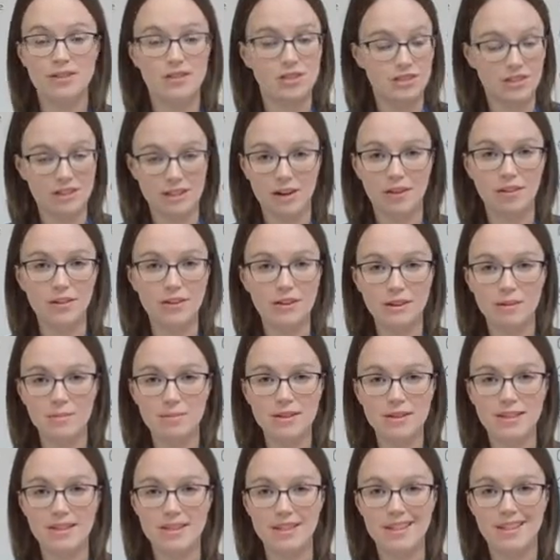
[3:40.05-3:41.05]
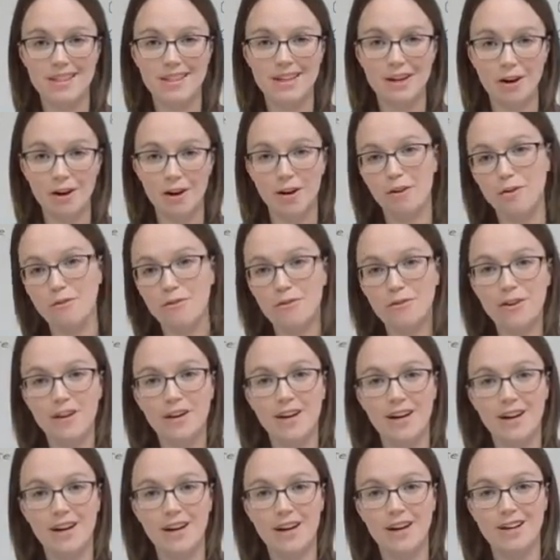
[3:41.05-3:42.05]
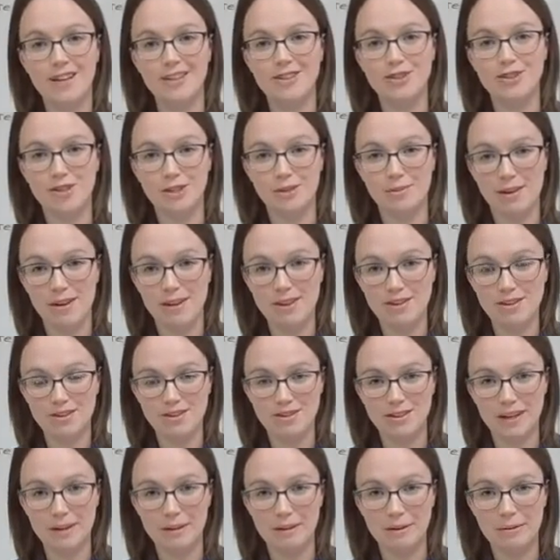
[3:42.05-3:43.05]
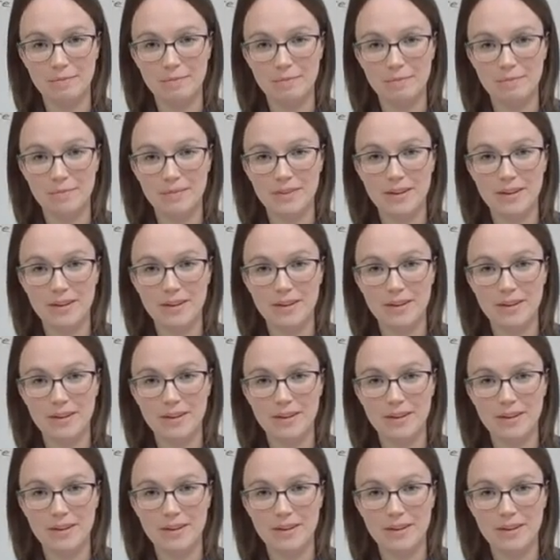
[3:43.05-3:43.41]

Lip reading: It should sound like the beginning of a G major scale.